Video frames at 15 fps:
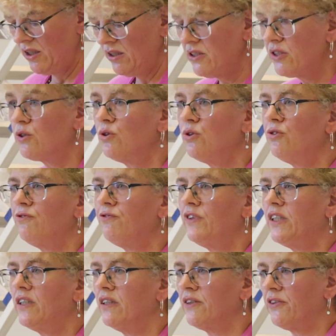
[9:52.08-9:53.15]
it is good to
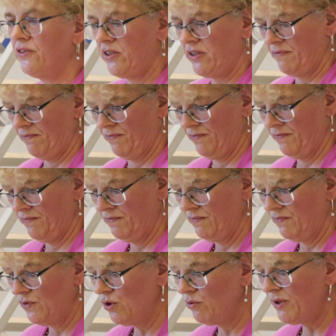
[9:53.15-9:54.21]
feed others.
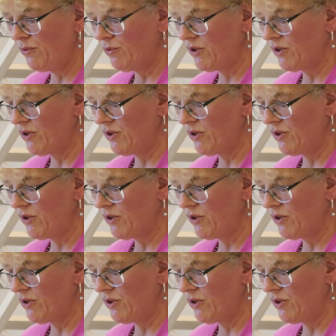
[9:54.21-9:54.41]
Nobody